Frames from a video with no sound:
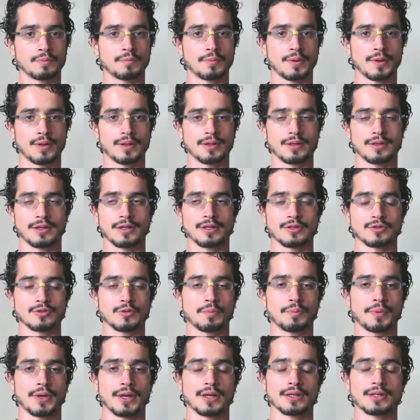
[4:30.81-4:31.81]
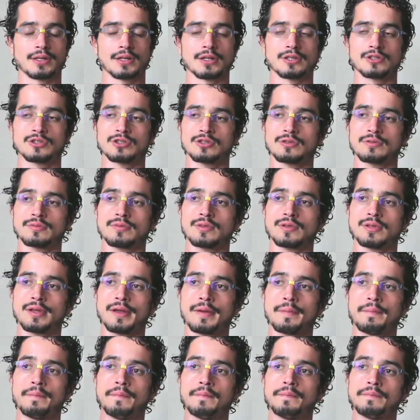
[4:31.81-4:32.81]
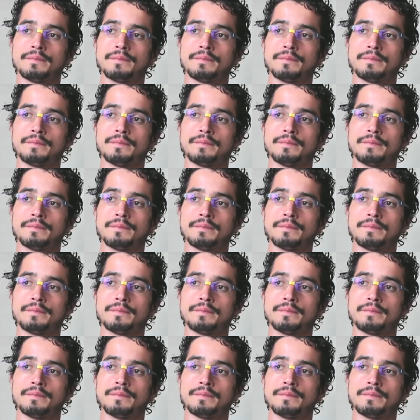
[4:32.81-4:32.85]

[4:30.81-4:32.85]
to need to pay attention to them.